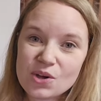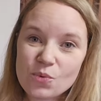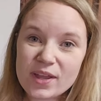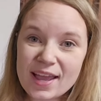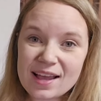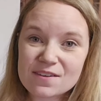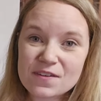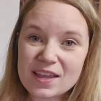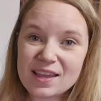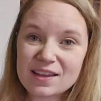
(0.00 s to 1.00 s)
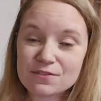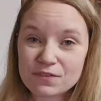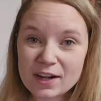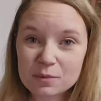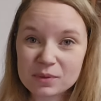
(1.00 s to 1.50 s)
we have a
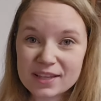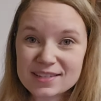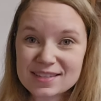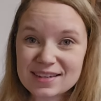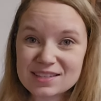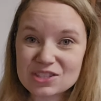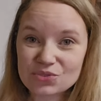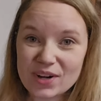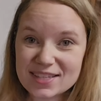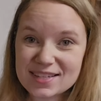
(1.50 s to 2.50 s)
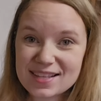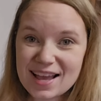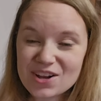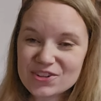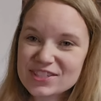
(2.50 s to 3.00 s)
fireplace that heats the rest of the
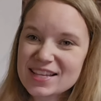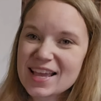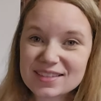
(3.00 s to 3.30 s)
house.